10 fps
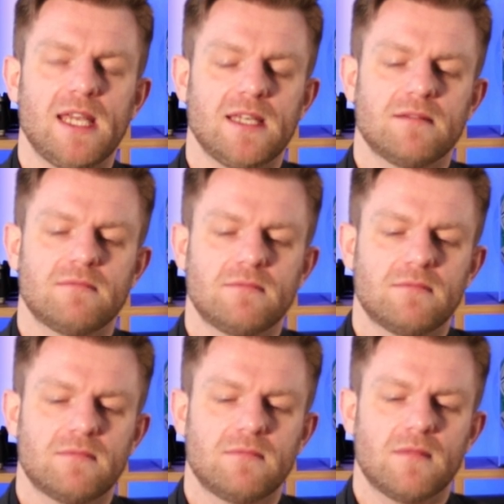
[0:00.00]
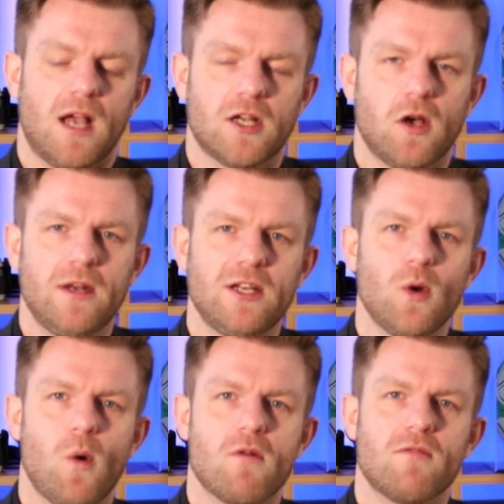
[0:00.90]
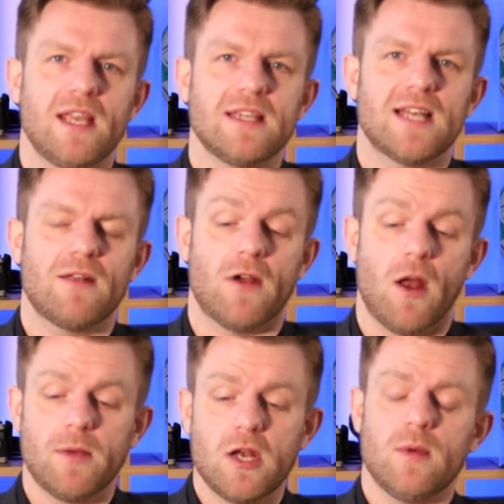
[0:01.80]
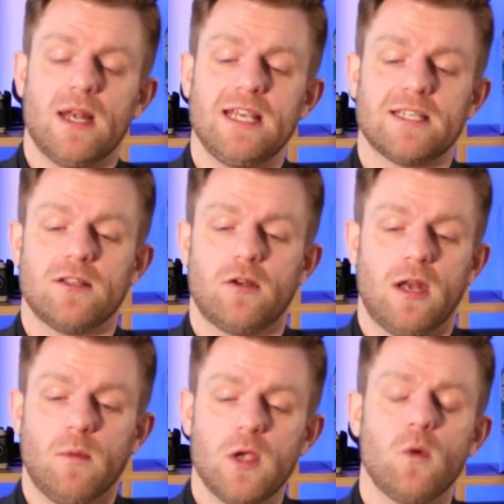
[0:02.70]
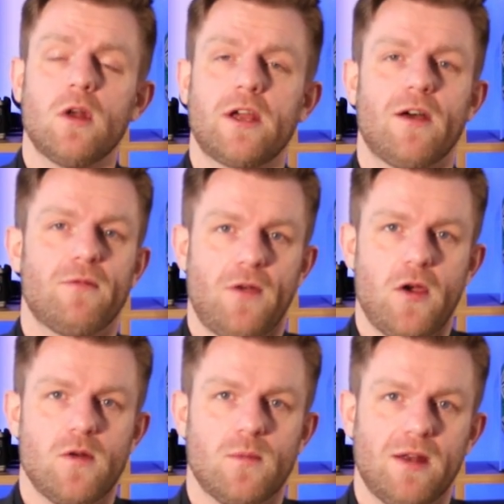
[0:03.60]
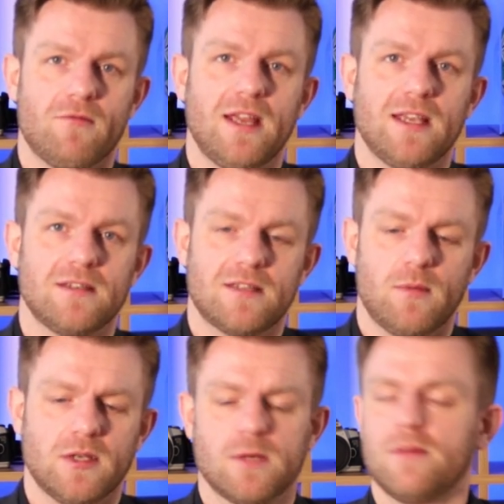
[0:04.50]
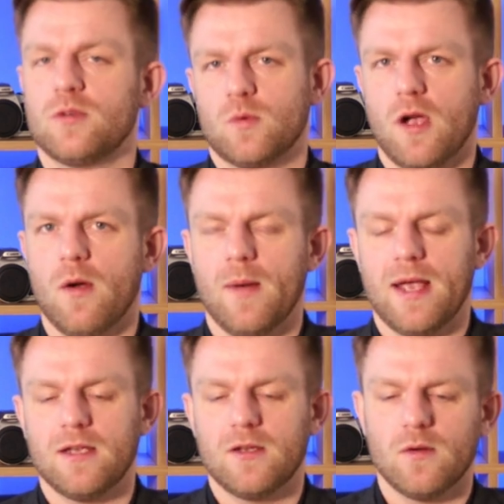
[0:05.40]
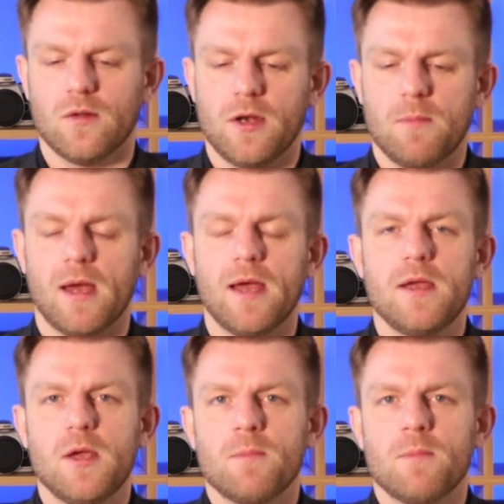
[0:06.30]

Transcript: me, I can't ignore a ringing telephone. I'm going to at least look at it. We all look at our phone when it rings, don't we? Some of us will go away and Google the number.